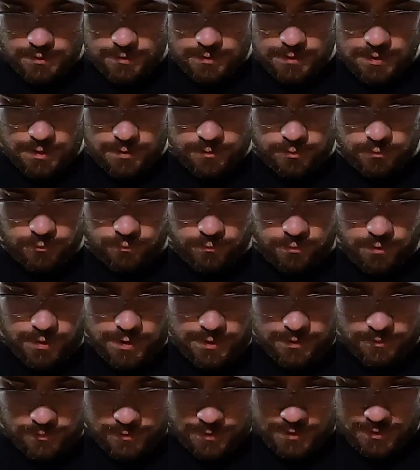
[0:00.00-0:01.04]
down the
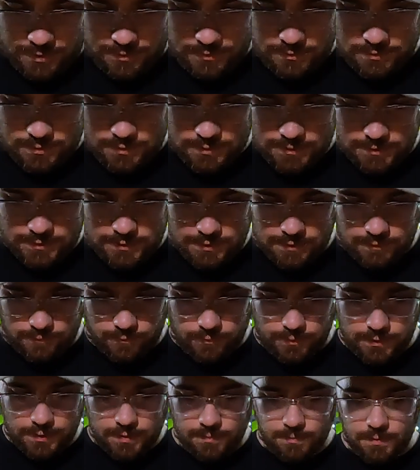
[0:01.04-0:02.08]
right lane to see if
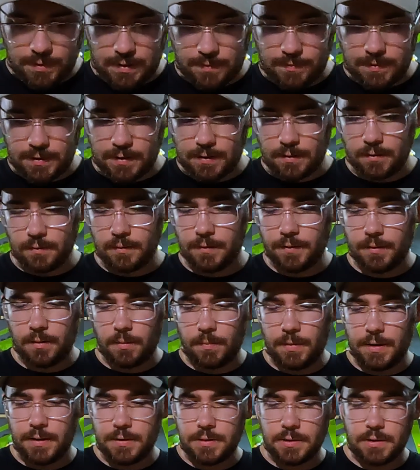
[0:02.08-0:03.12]
we can maybe get a little
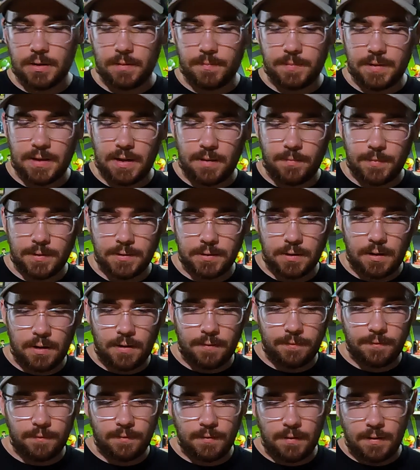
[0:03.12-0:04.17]
bit of chip damage
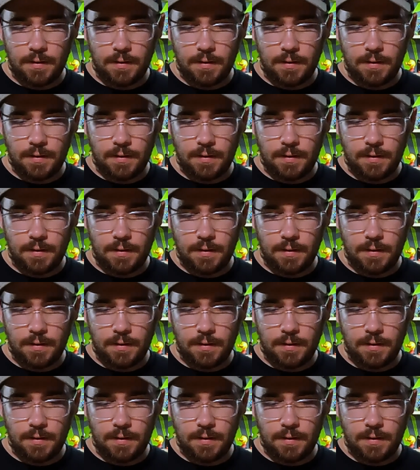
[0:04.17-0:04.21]
off.